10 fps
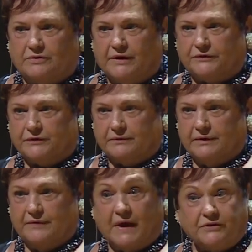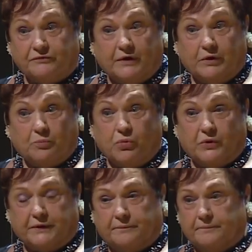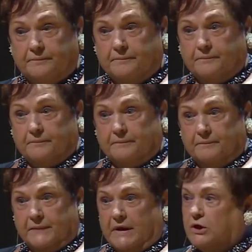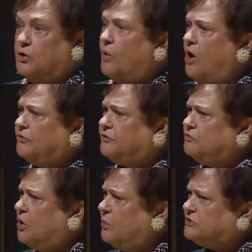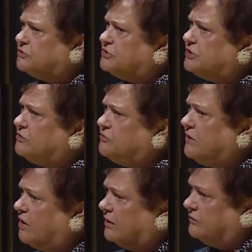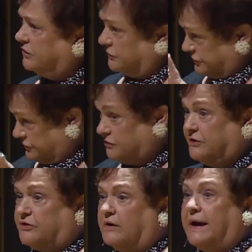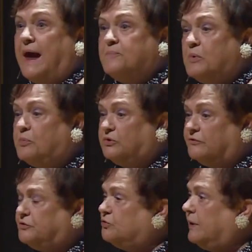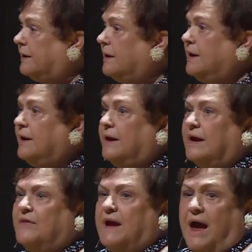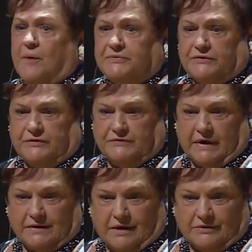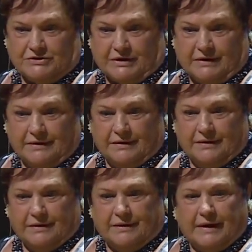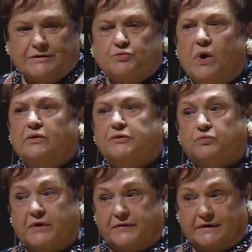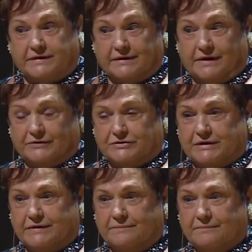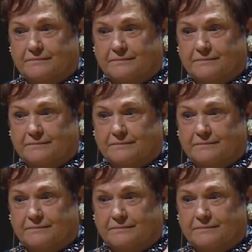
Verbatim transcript: to that lesson, and that's very important. You also know what your children are, your students are capable of doing in the absence of technology, as well as with that technology.